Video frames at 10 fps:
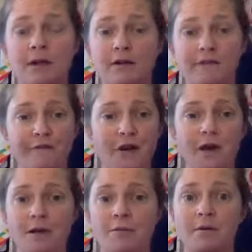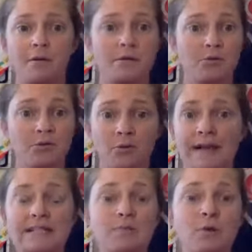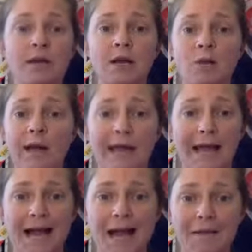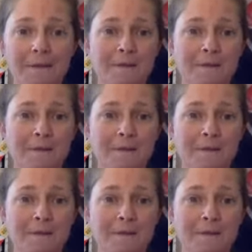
from race morning, waking up.